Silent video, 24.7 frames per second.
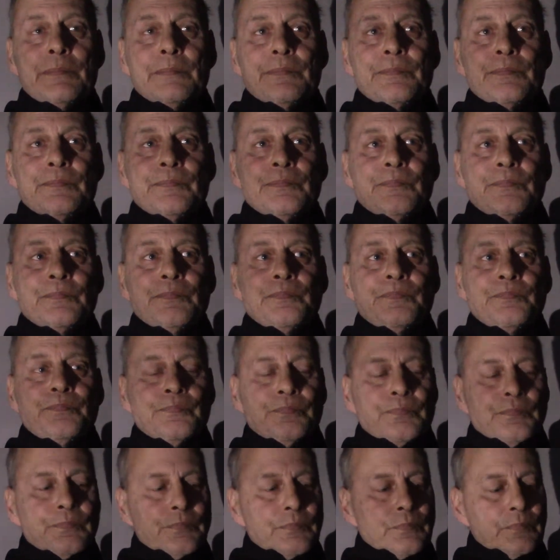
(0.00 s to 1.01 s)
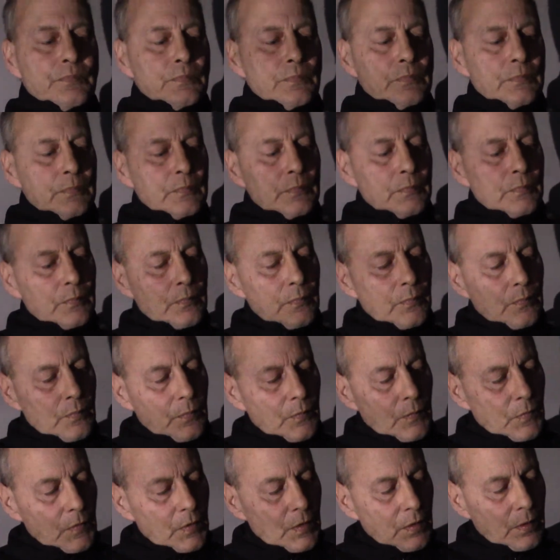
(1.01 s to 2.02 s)

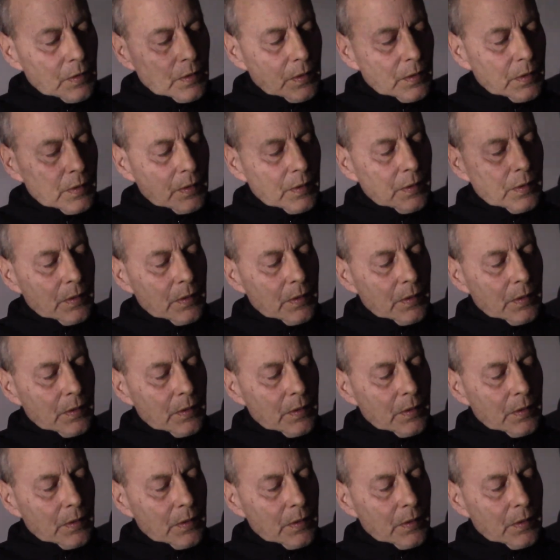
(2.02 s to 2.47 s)
Nobody speaks.